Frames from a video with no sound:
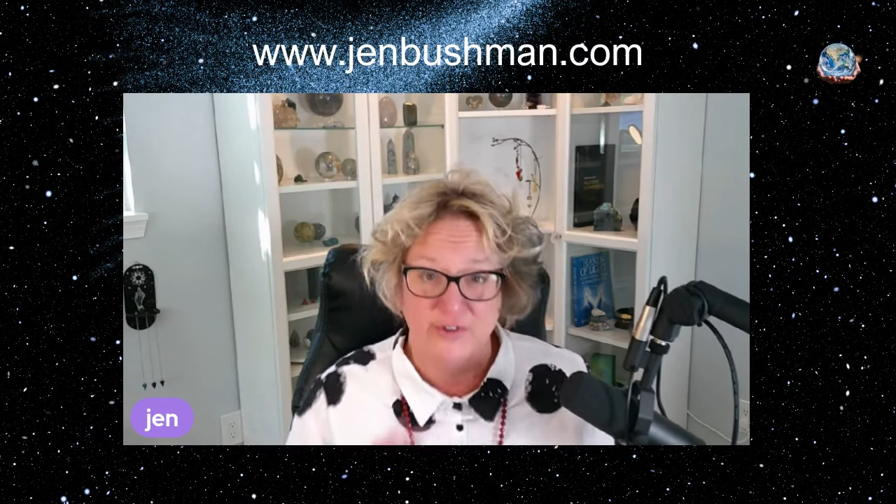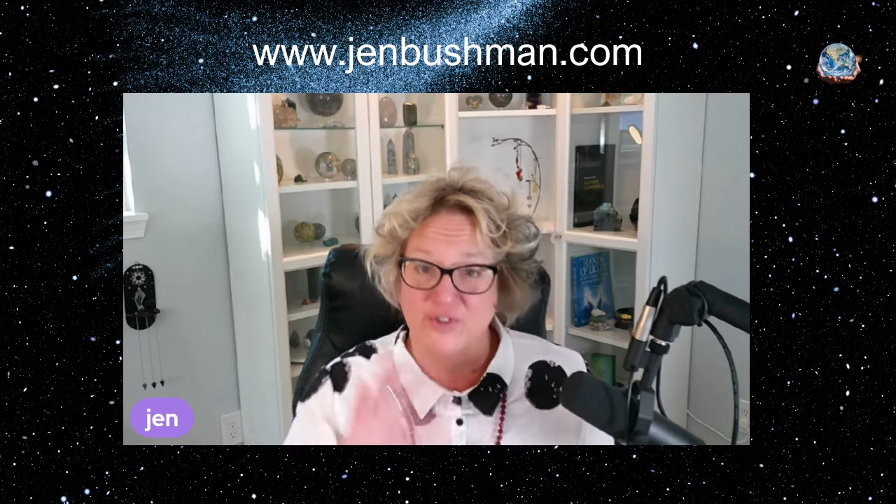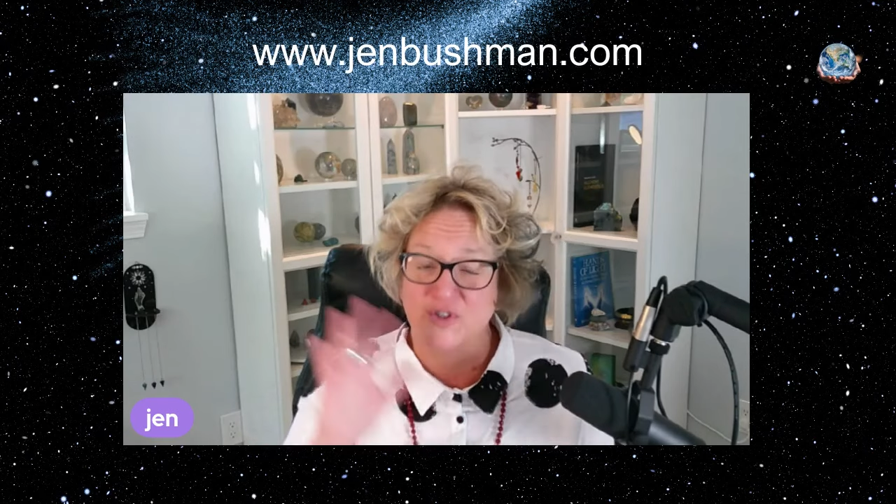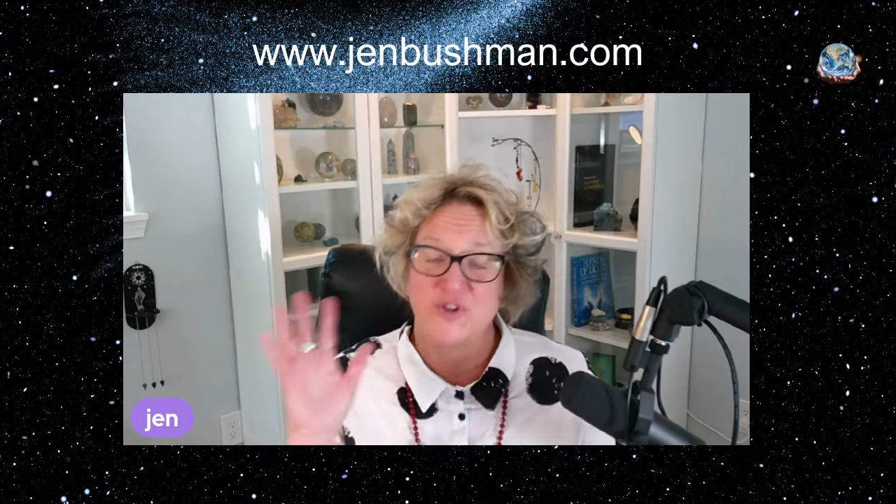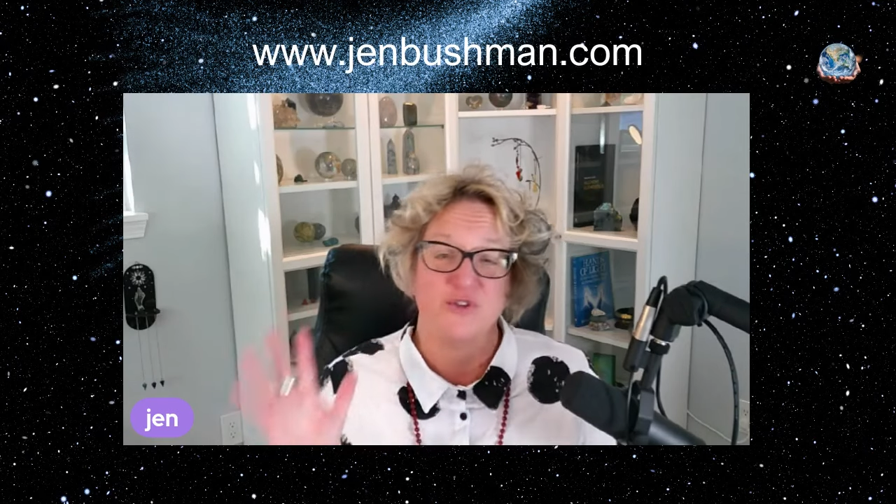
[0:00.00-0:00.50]

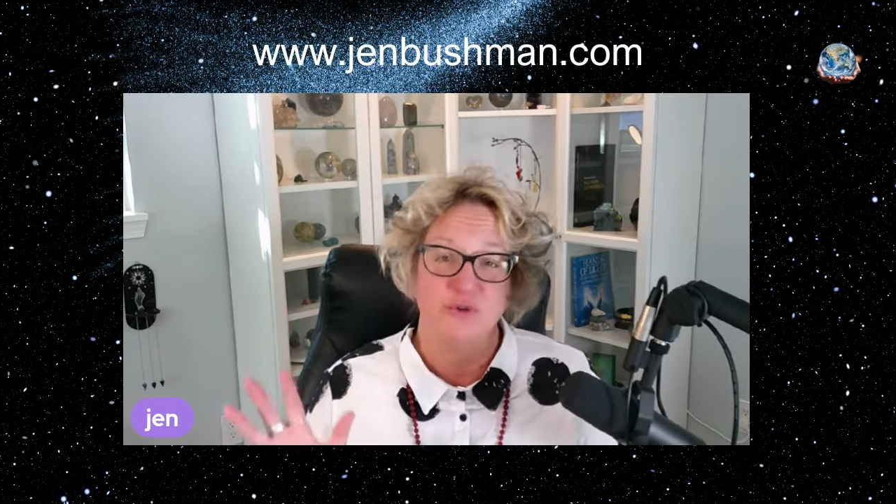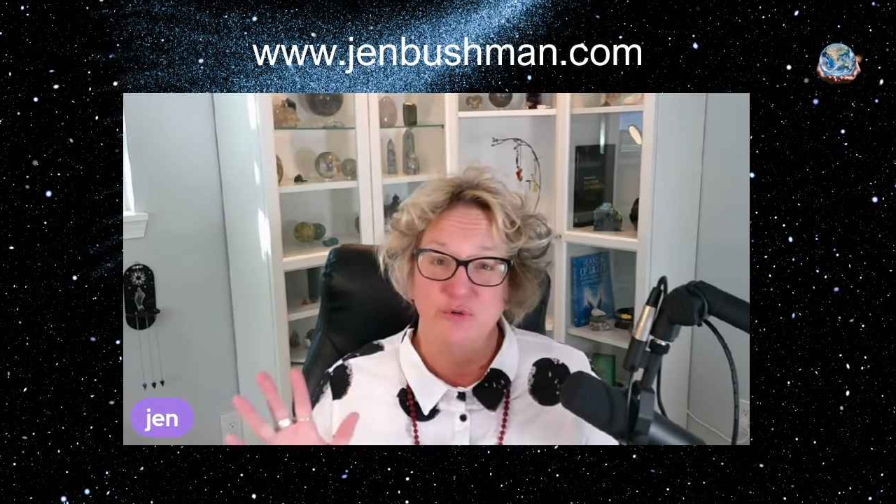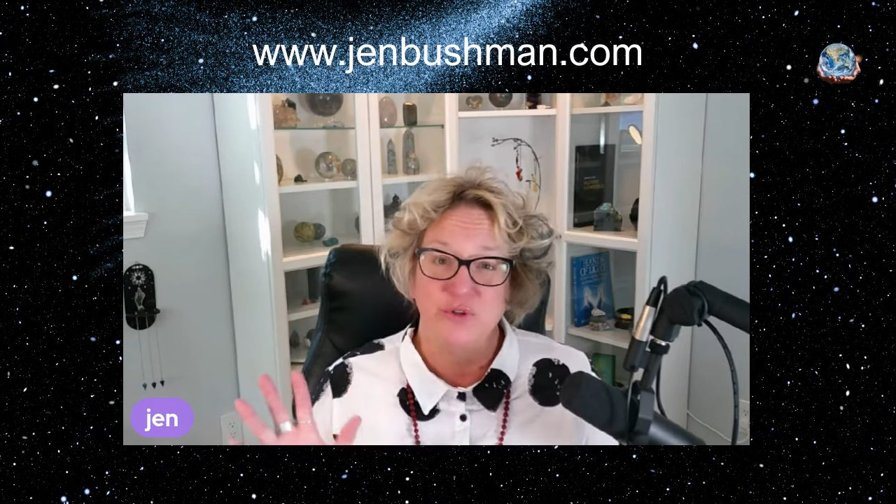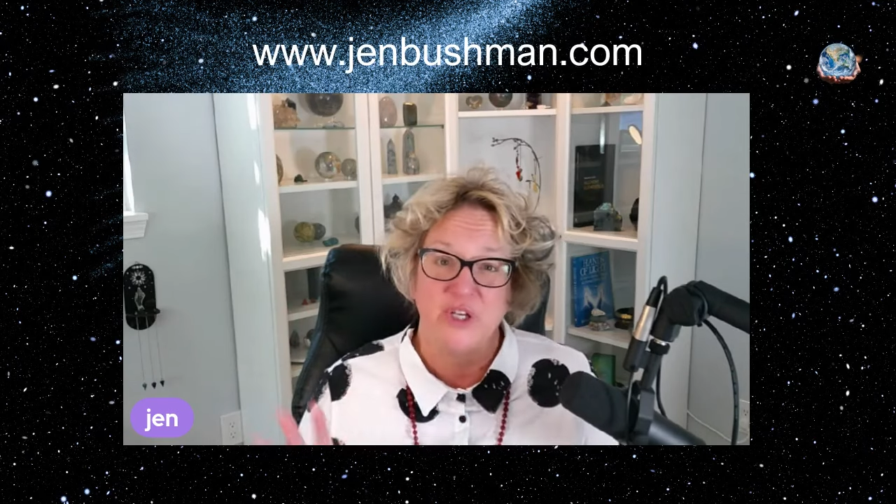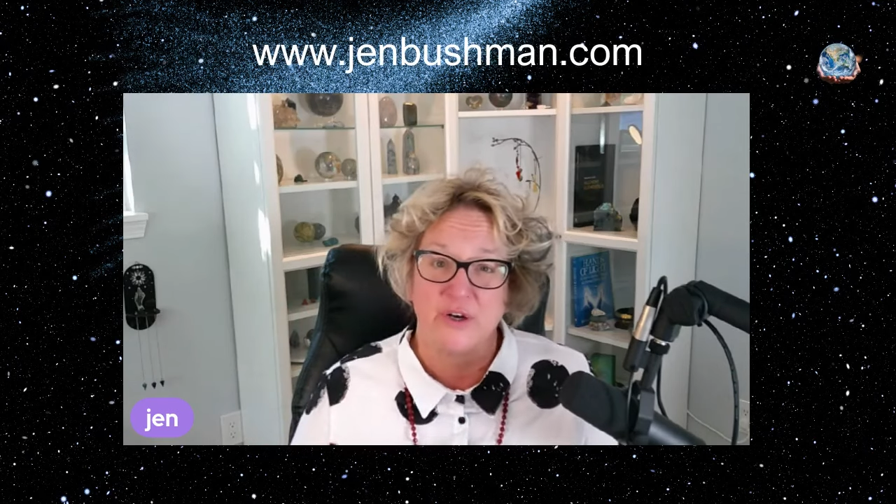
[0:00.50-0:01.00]
It's the new
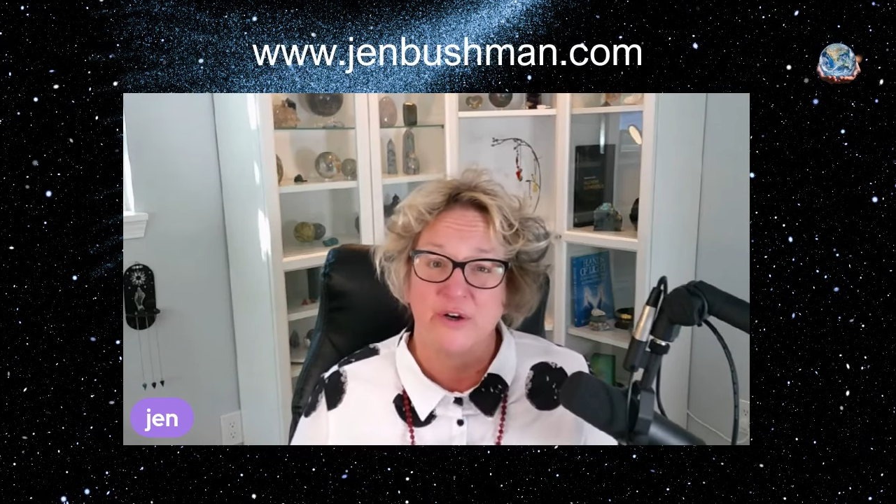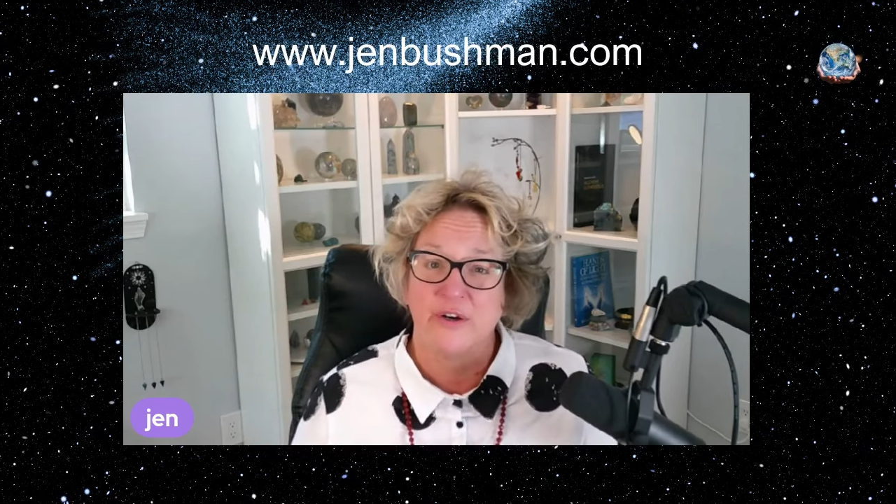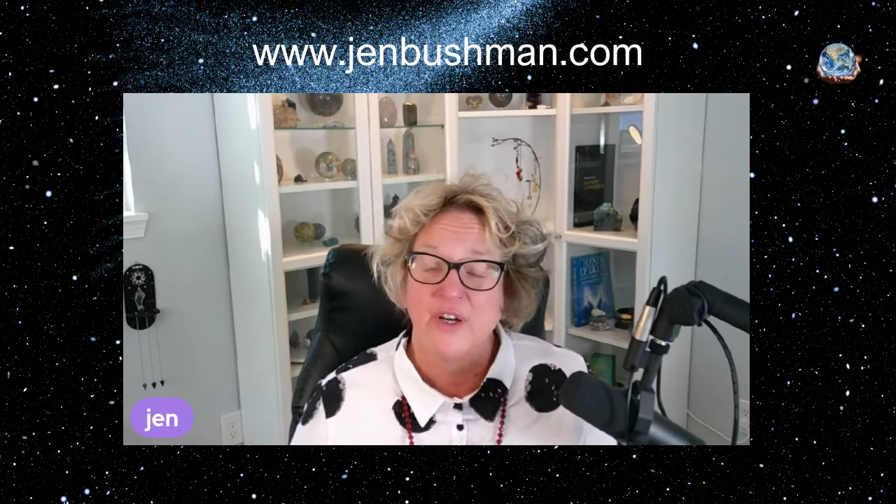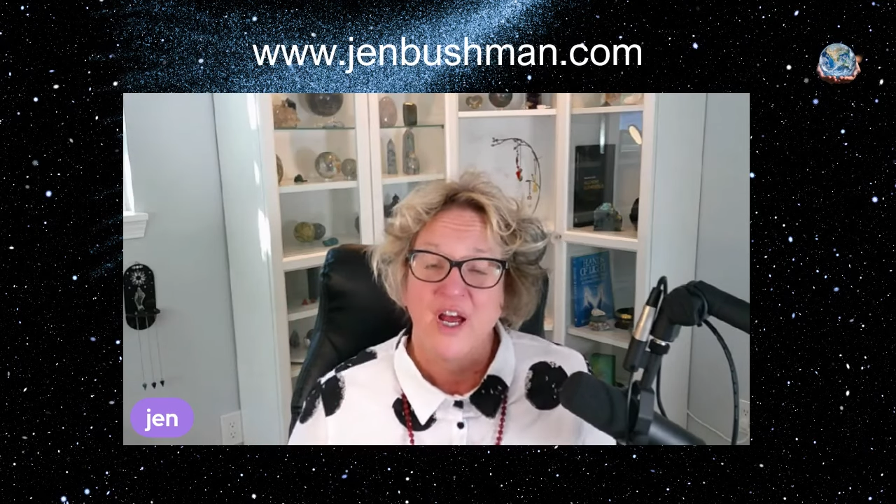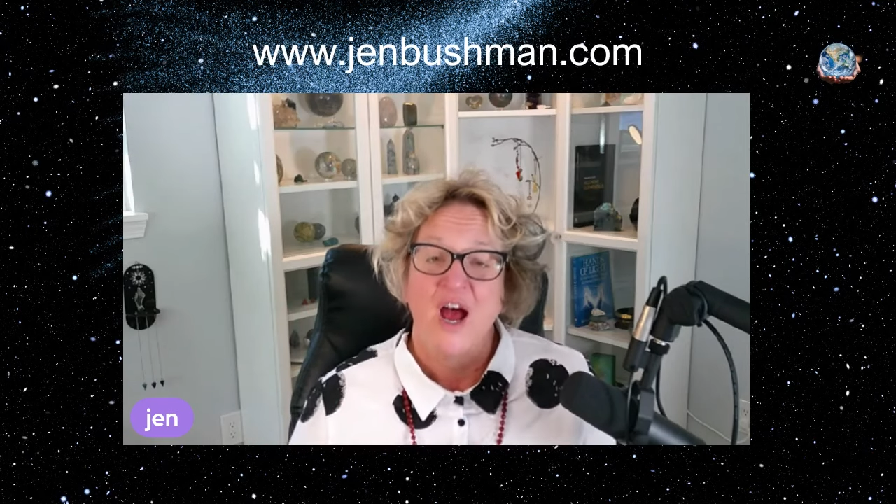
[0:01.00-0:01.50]
year.